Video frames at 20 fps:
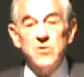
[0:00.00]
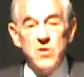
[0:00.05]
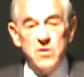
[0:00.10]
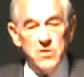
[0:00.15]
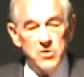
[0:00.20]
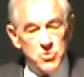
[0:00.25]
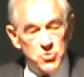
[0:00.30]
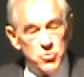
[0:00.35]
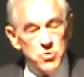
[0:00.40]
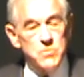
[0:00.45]

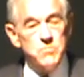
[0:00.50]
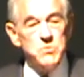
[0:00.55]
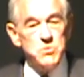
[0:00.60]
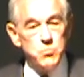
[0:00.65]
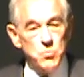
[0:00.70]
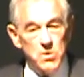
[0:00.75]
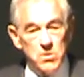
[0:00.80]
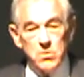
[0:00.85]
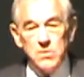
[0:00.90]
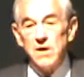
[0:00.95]
The troops
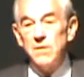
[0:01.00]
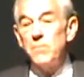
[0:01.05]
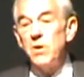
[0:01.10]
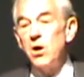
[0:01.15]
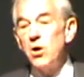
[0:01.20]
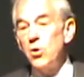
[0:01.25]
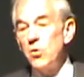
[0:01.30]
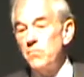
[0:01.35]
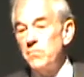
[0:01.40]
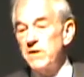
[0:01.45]
will come
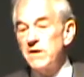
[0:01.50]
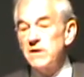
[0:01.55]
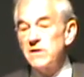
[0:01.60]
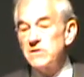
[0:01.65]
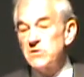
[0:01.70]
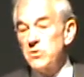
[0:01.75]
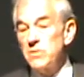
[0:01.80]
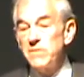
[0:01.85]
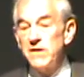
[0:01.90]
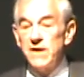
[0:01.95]
home, but
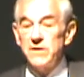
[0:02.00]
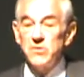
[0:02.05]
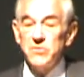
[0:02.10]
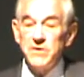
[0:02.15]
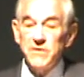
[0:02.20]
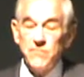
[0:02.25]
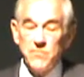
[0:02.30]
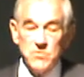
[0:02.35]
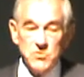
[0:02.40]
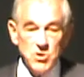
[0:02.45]
it's going to be under
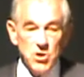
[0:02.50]
different